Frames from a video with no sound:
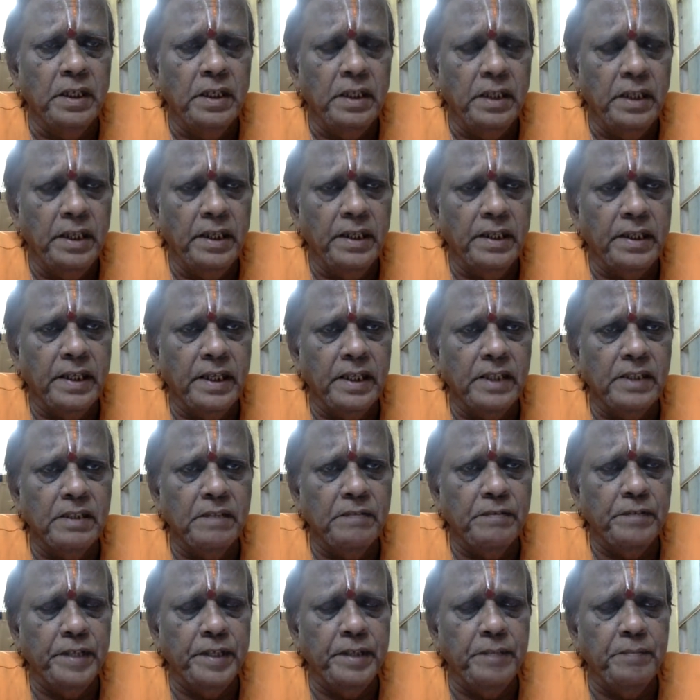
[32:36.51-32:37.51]
in case
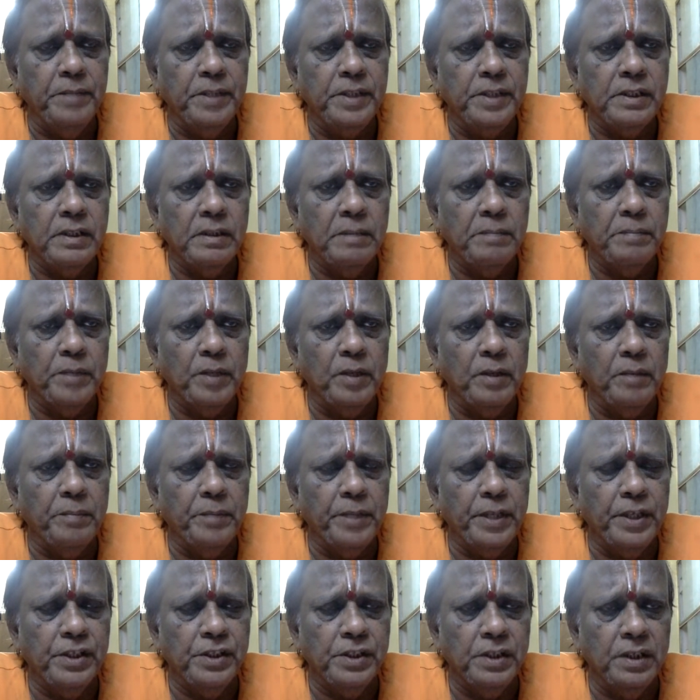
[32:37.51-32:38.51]
of any
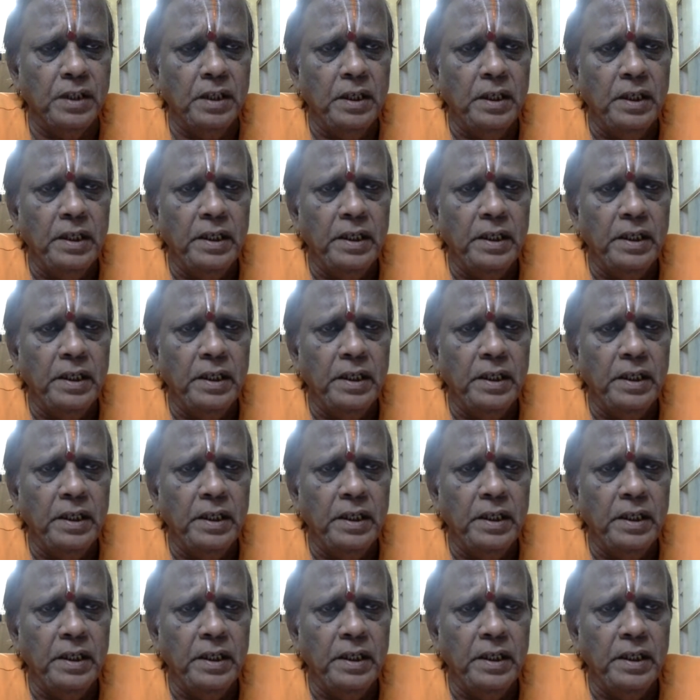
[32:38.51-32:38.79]
misappropriation,